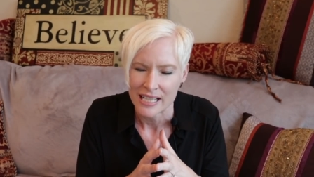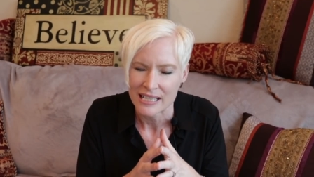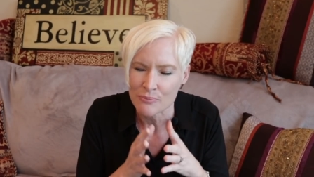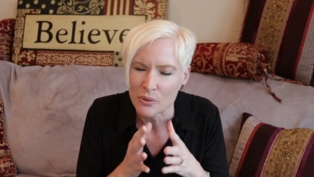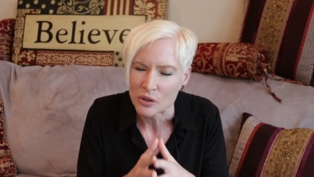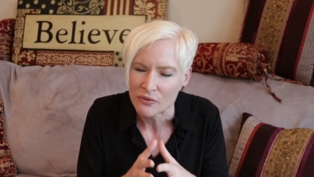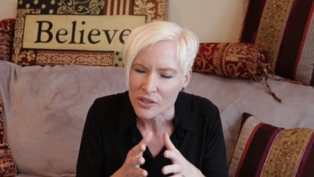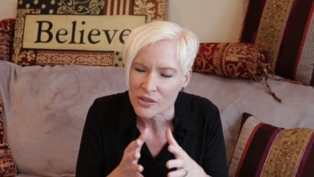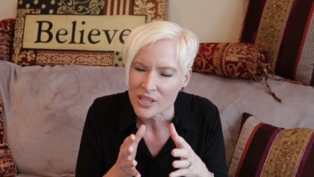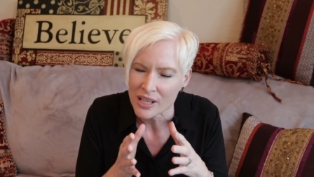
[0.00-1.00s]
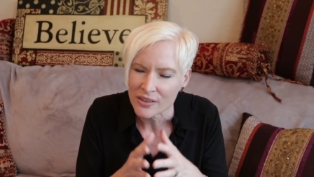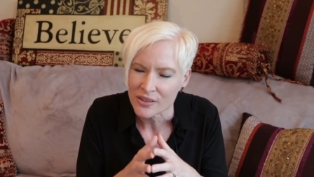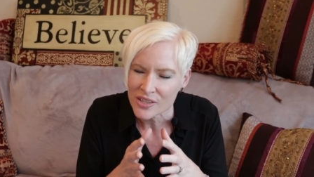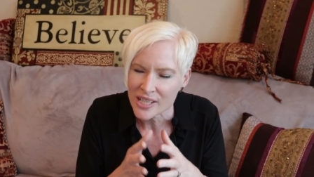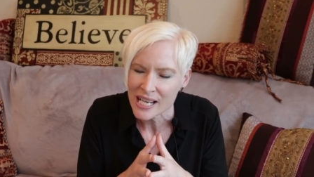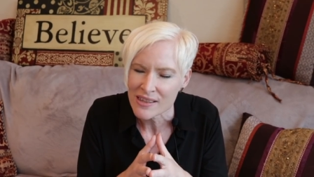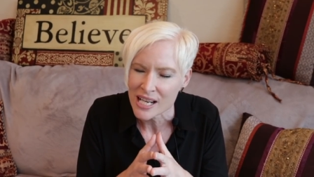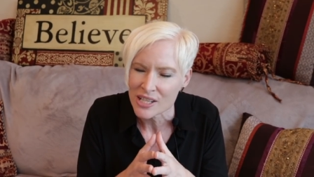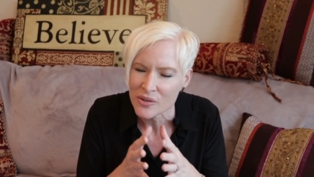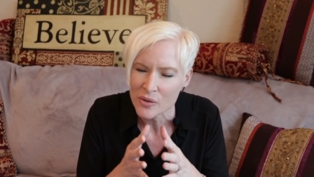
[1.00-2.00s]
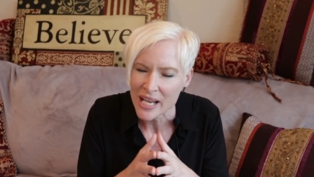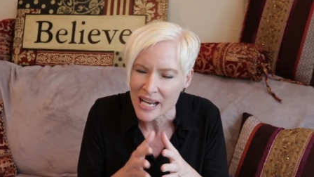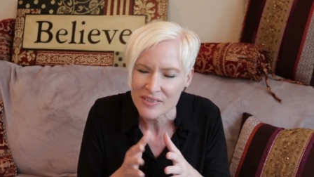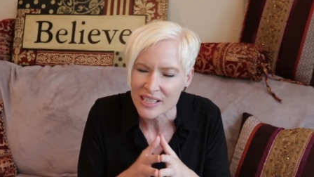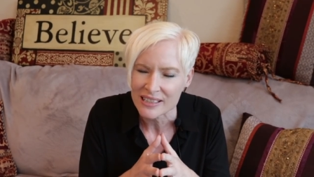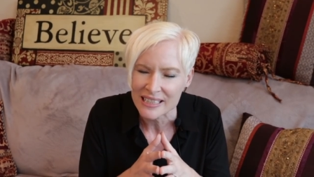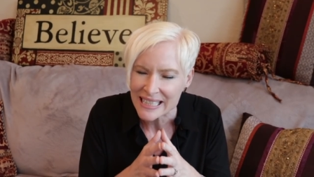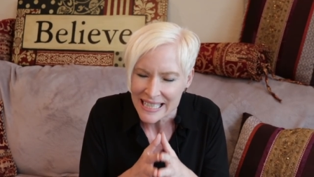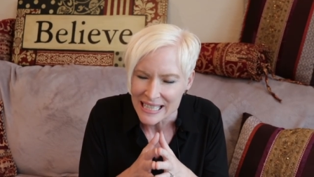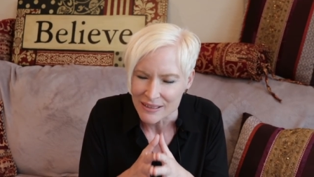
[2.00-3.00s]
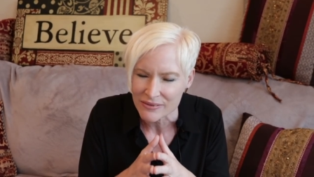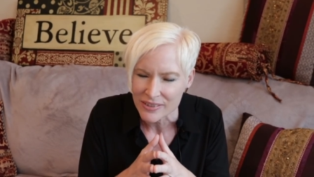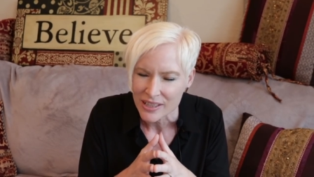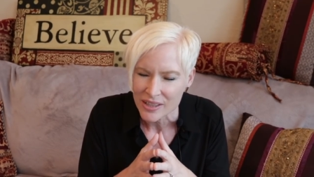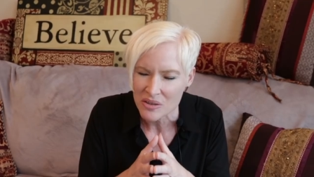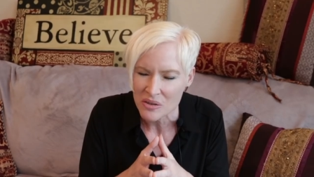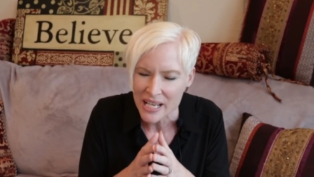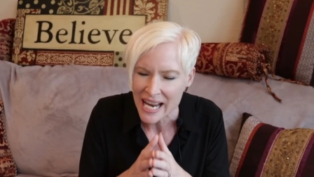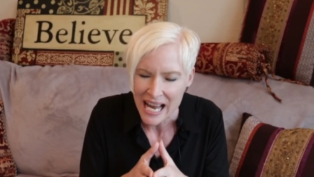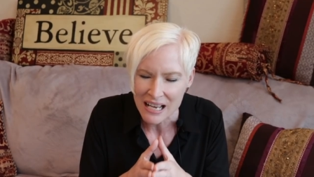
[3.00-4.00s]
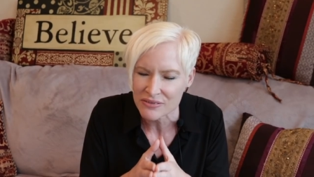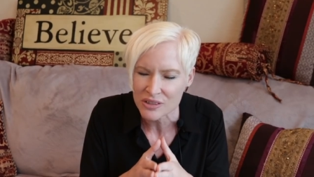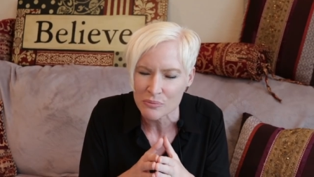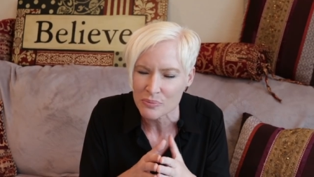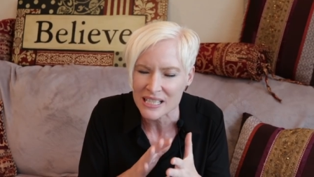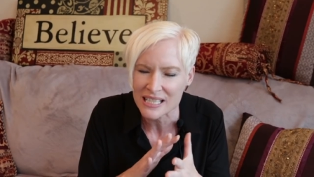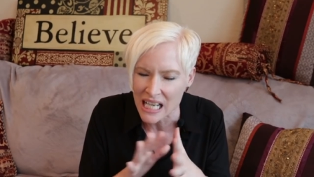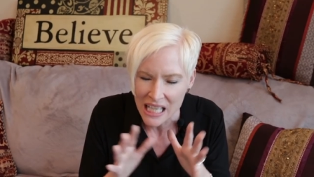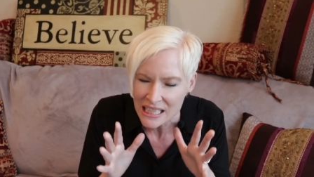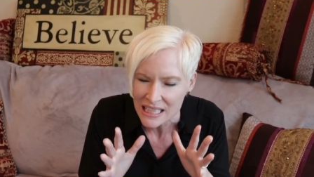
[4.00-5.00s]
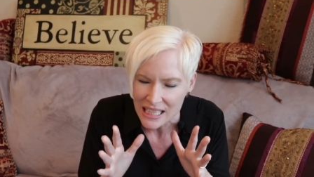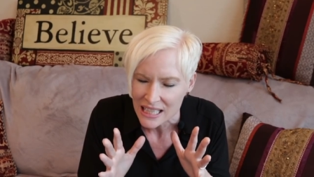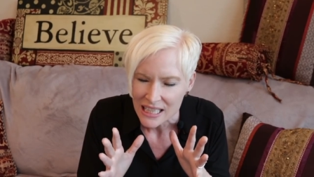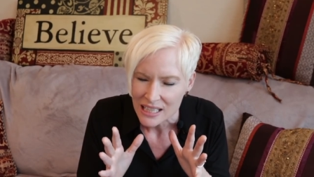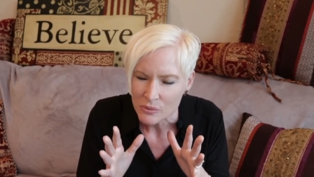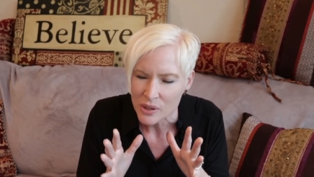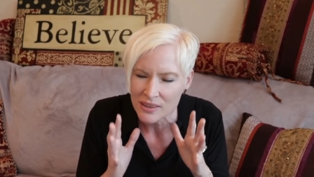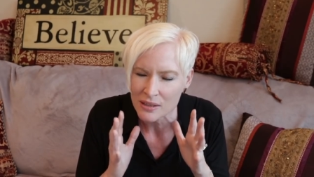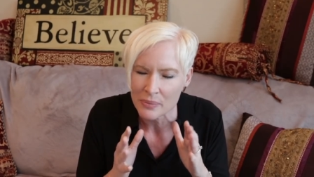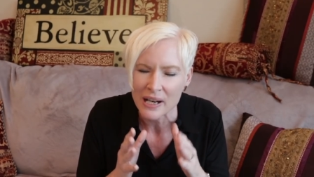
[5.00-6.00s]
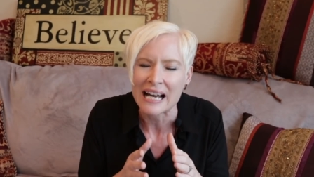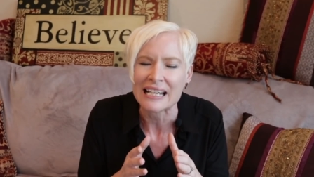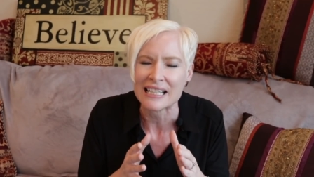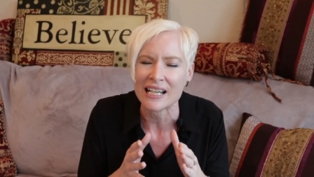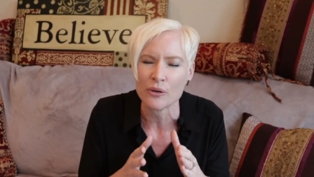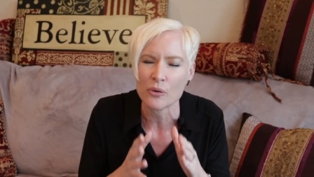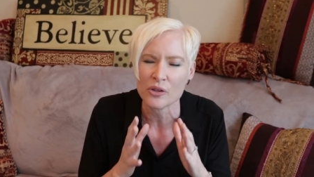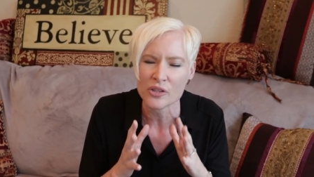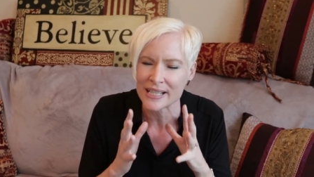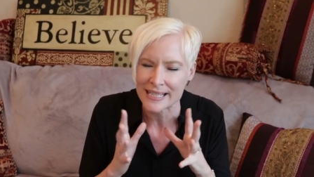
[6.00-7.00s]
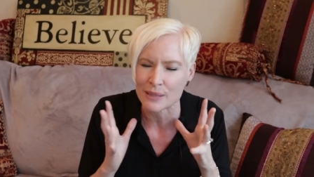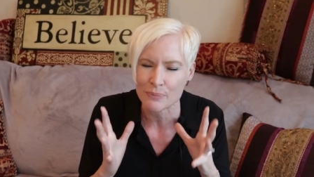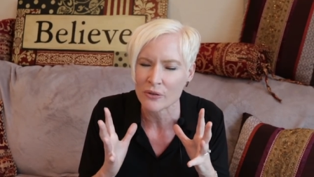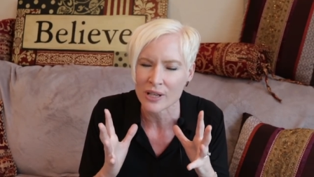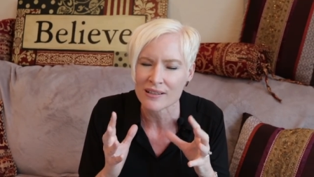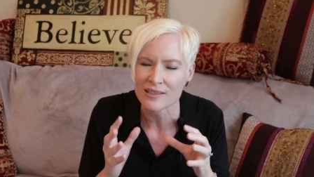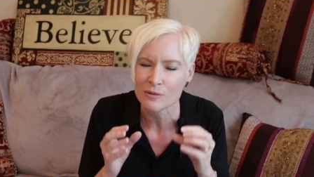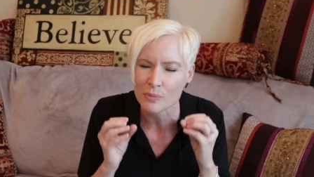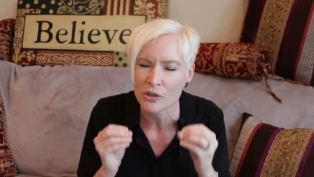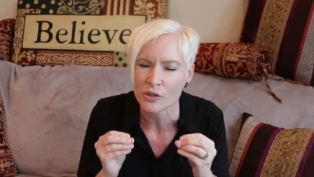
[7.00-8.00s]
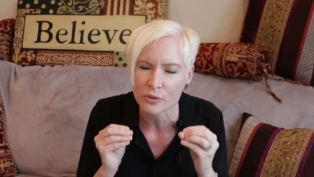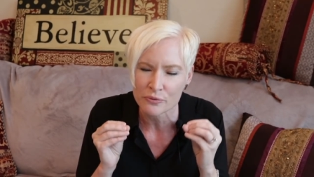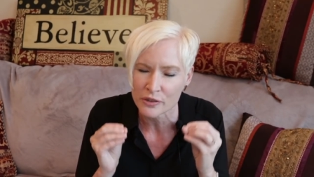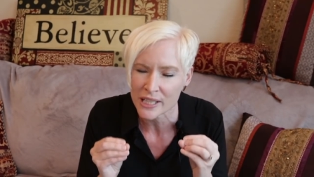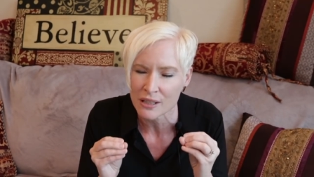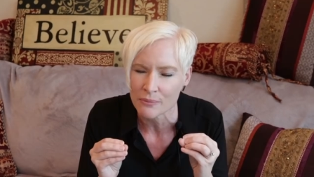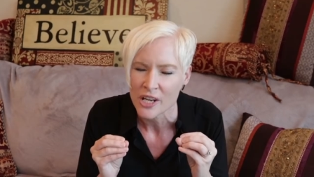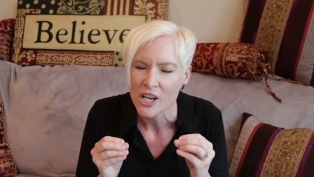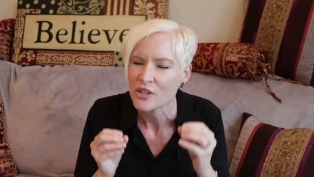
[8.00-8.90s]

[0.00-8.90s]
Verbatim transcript: It's important for you to understand that you don't have to leave. You don't have to be done with the body in order to experience spiritual freedom.